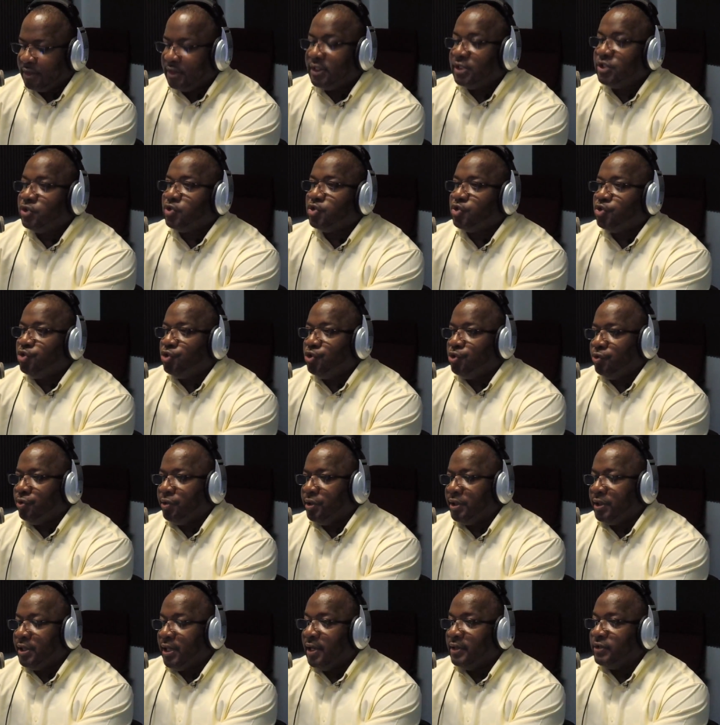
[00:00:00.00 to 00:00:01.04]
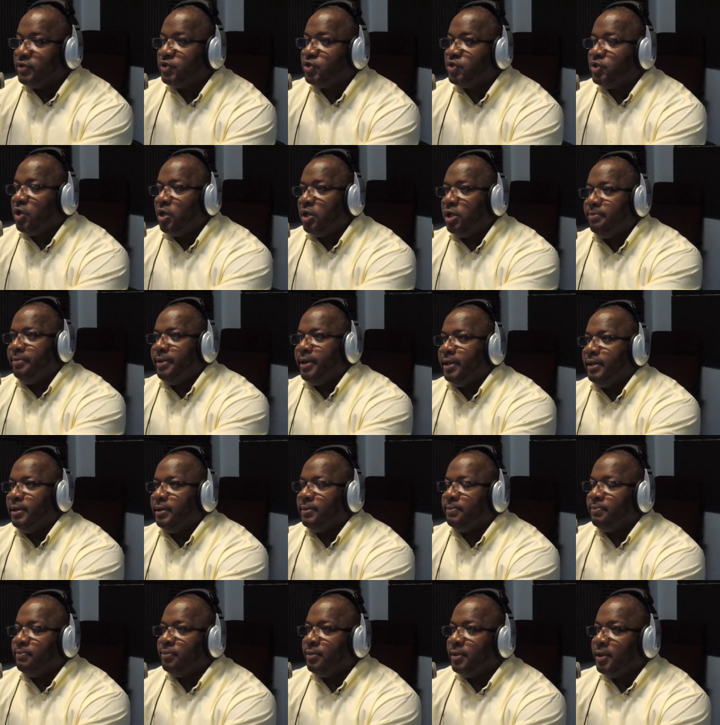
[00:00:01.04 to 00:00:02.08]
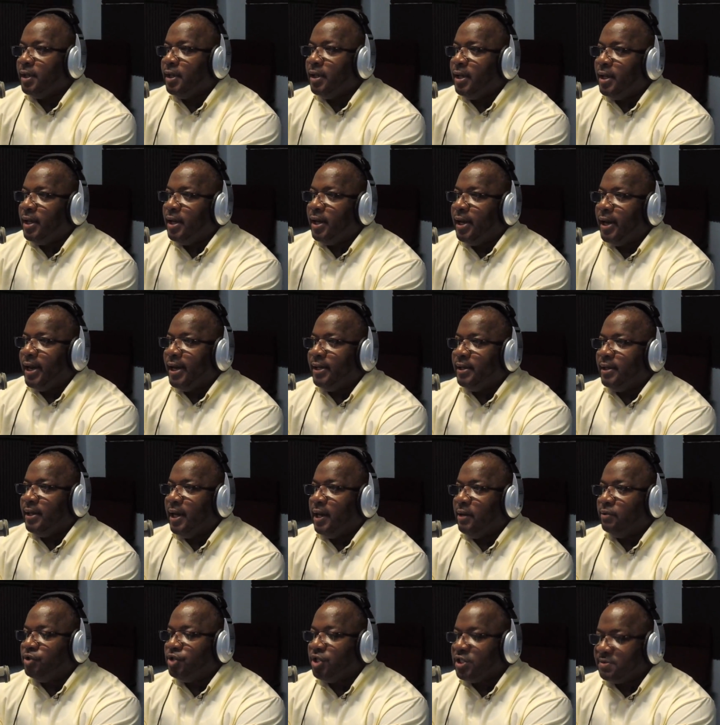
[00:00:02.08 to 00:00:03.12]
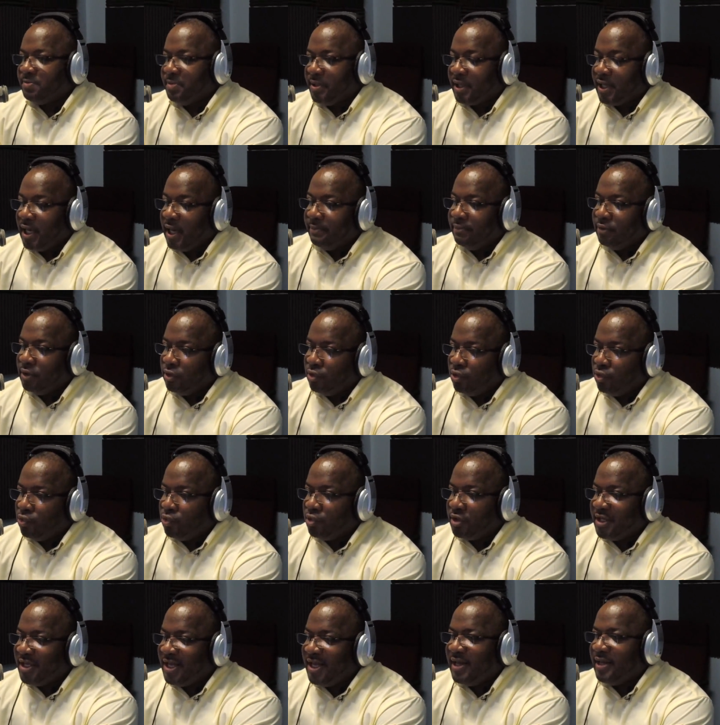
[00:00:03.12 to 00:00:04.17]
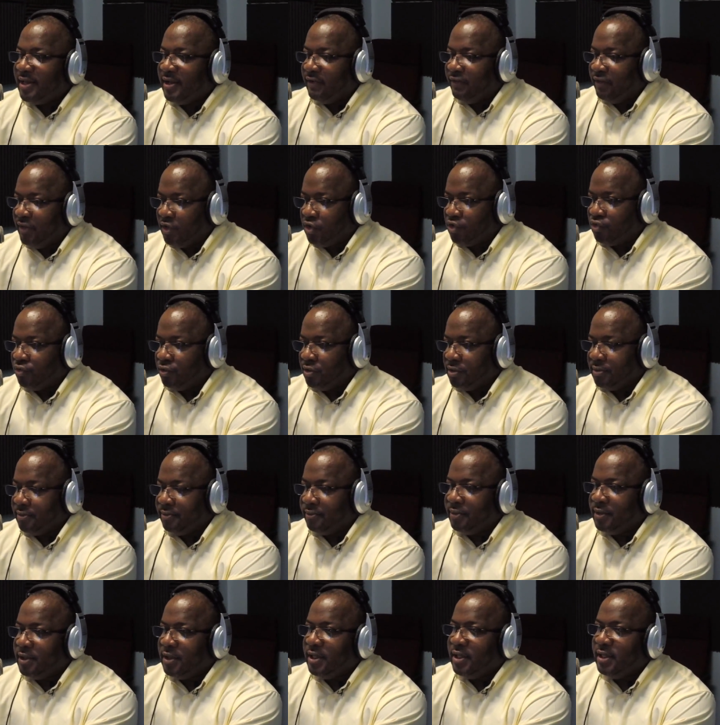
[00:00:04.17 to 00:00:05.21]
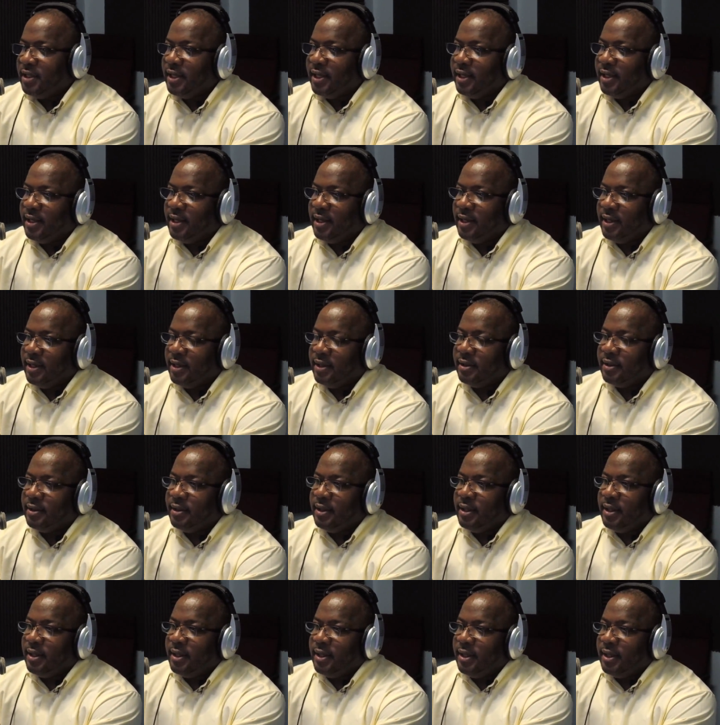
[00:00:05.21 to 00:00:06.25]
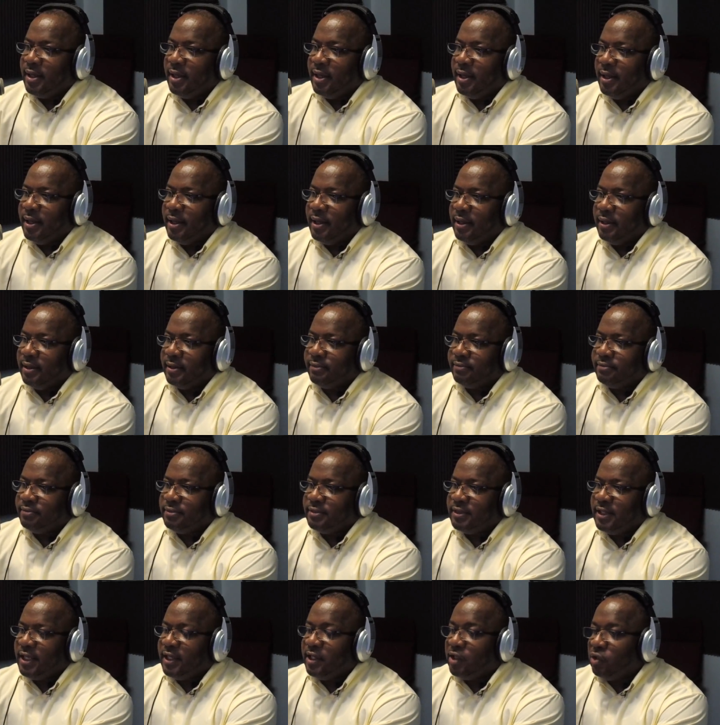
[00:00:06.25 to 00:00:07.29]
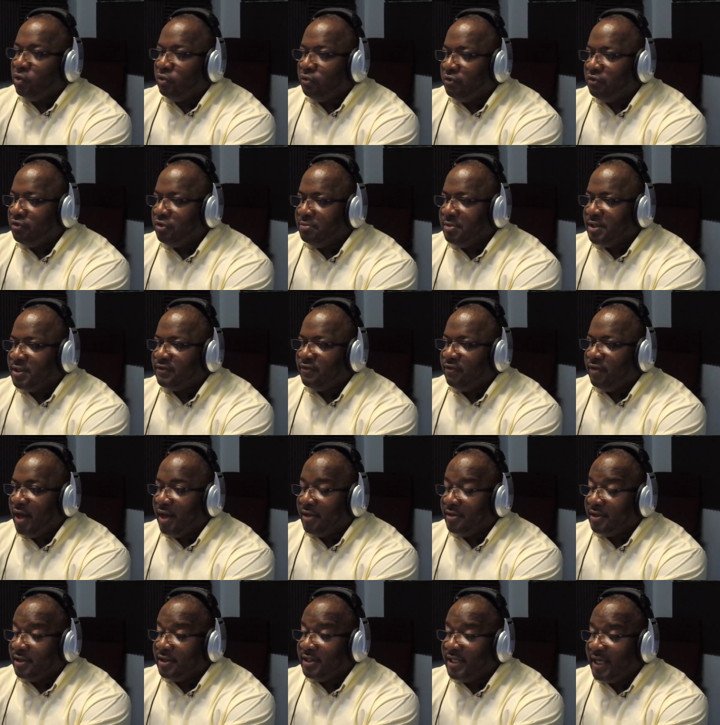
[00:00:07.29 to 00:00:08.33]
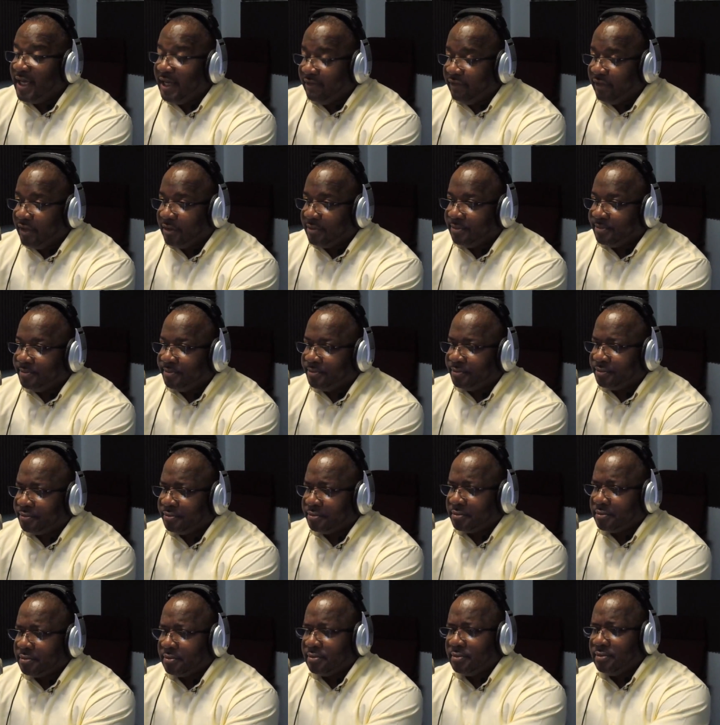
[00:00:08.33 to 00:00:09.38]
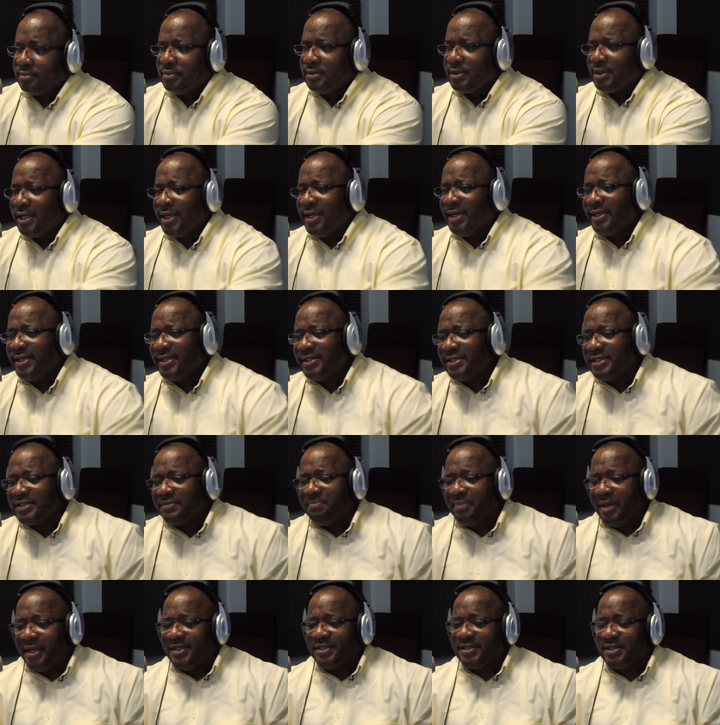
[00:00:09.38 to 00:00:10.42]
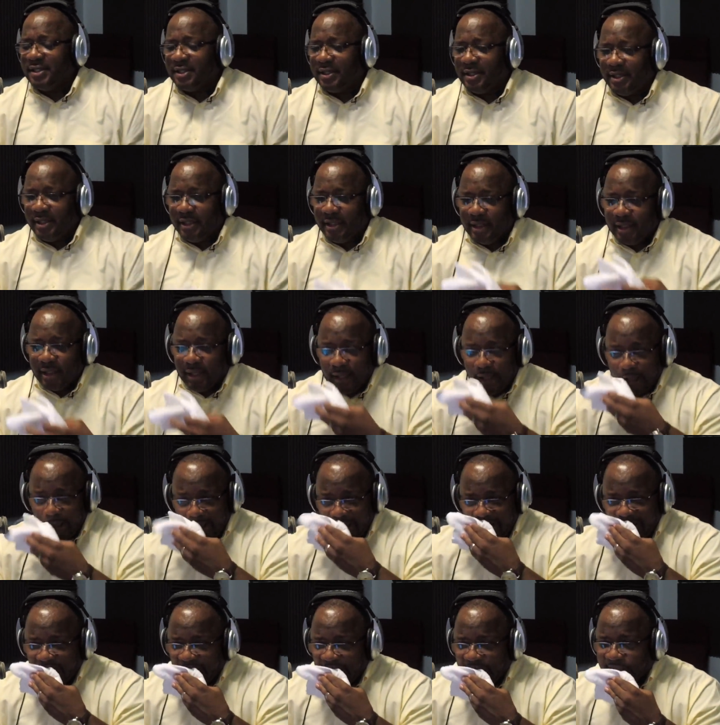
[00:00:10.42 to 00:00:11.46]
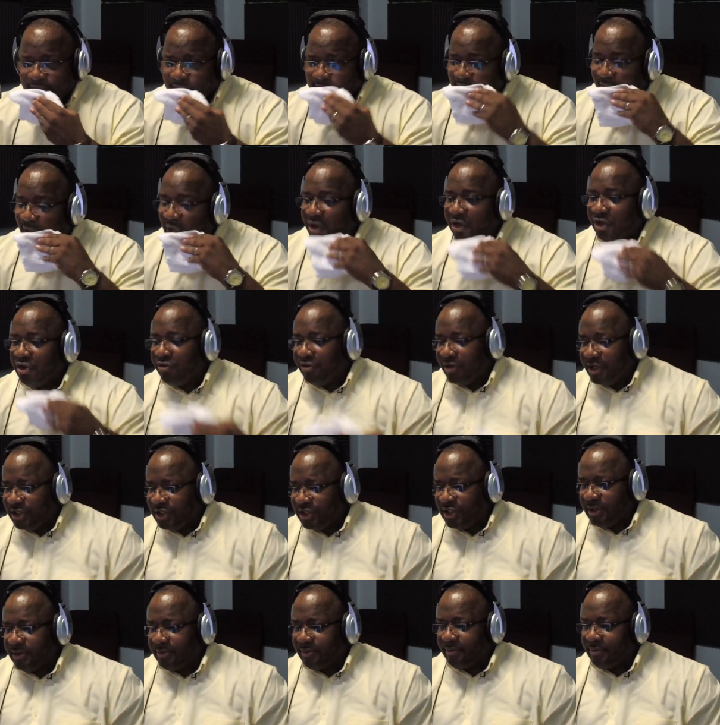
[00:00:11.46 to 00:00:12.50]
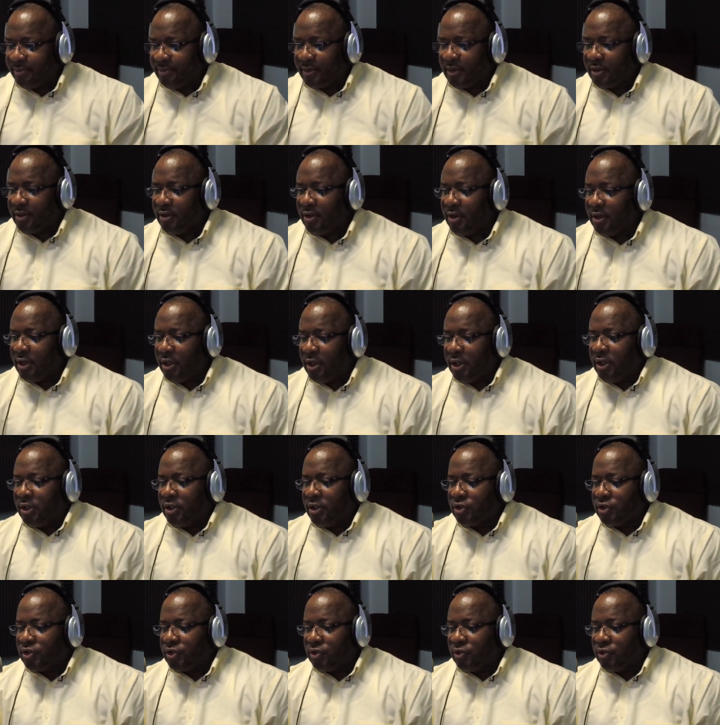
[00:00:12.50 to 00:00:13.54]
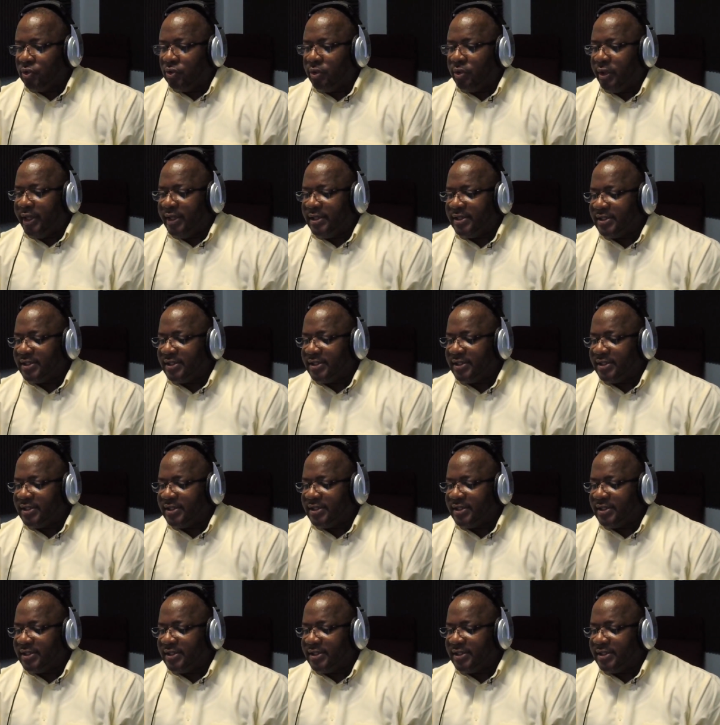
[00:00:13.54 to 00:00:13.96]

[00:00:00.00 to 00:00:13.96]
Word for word: this was during uh, Solomon had now just become the new king of Israel. He had uh, uh, taken over from his father David. And this is basically his inauguration. So in